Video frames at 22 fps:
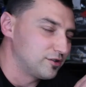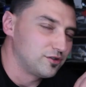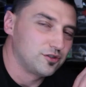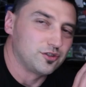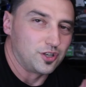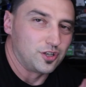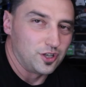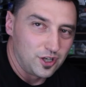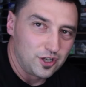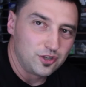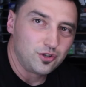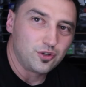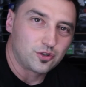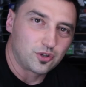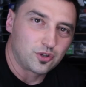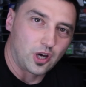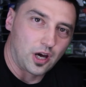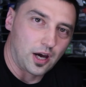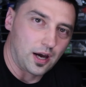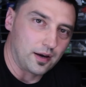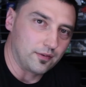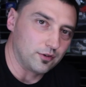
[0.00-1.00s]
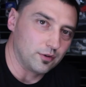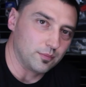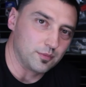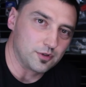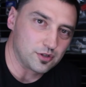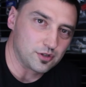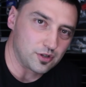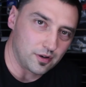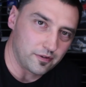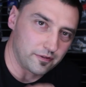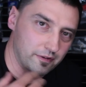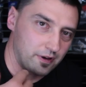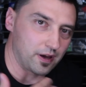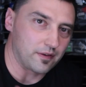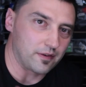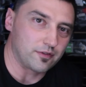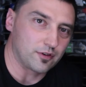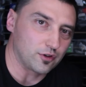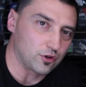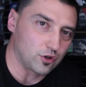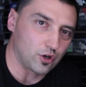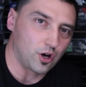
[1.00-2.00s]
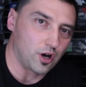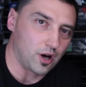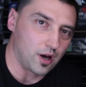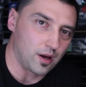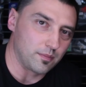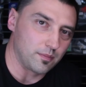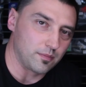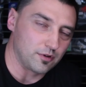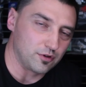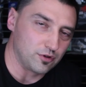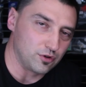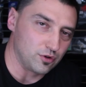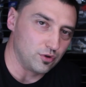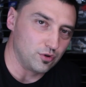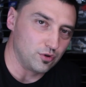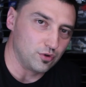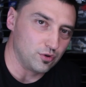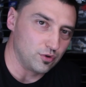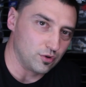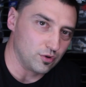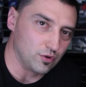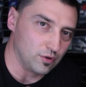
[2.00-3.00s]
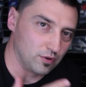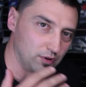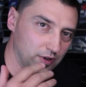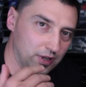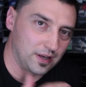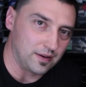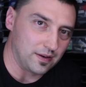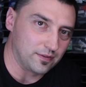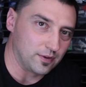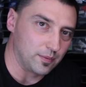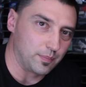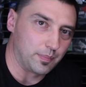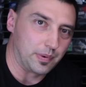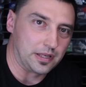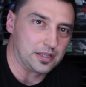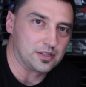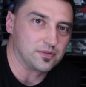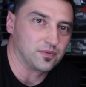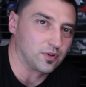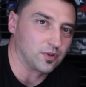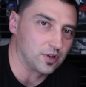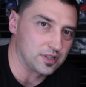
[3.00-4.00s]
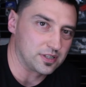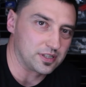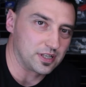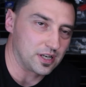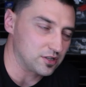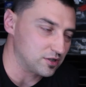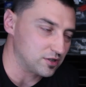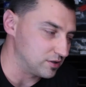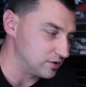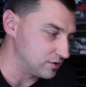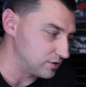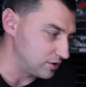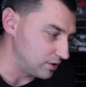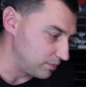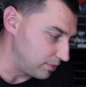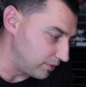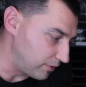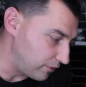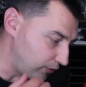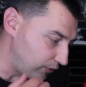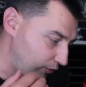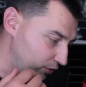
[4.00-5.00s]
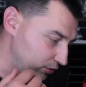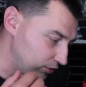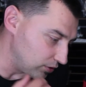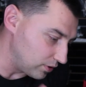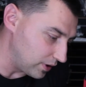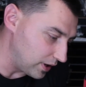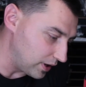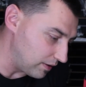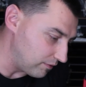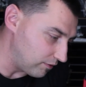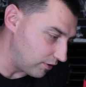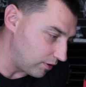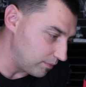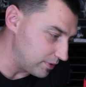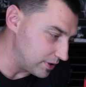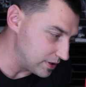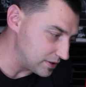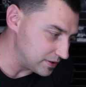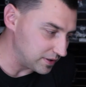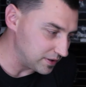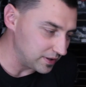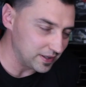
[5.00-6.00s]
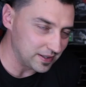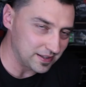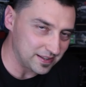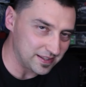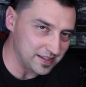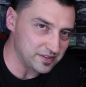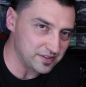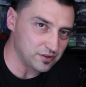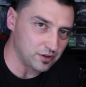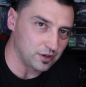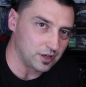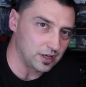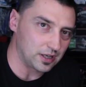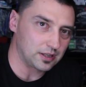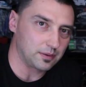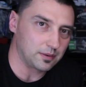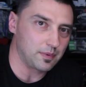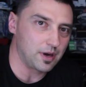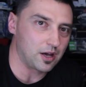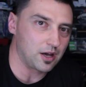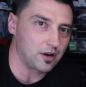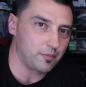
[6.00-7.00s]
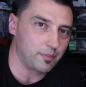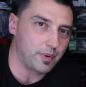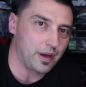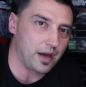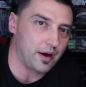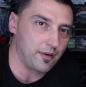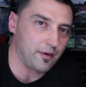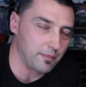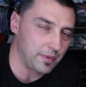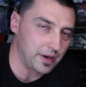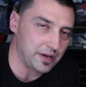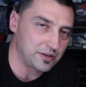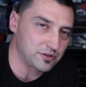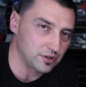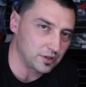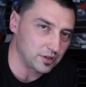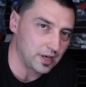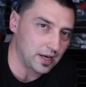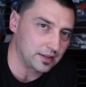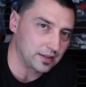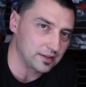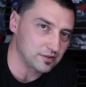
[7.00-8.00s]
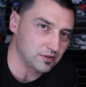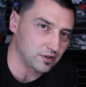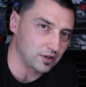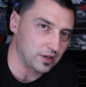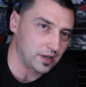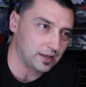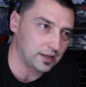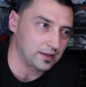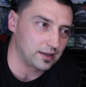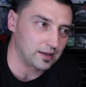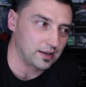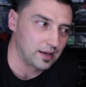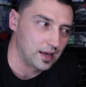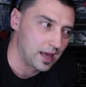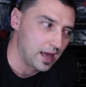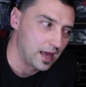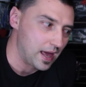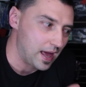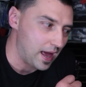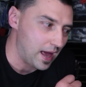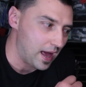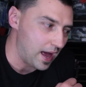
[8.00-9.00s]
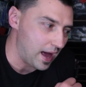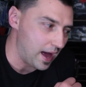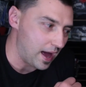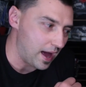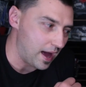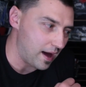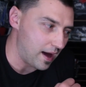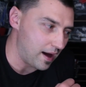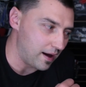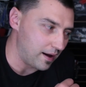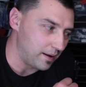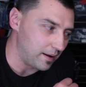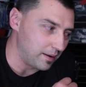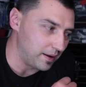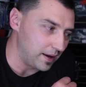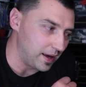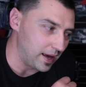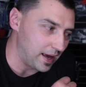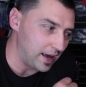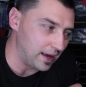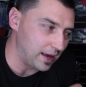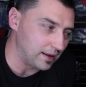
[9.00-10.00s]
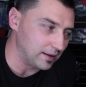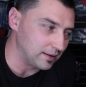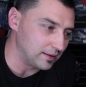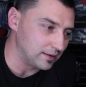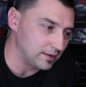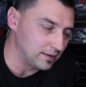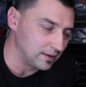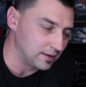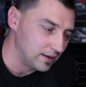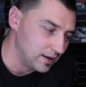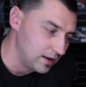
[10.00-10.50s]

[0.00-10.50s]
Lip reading: Turn your tire warmers off every time you leave the pits for a session. So before you leave, obviously disconnect them out of power, make sure they are disconnected, and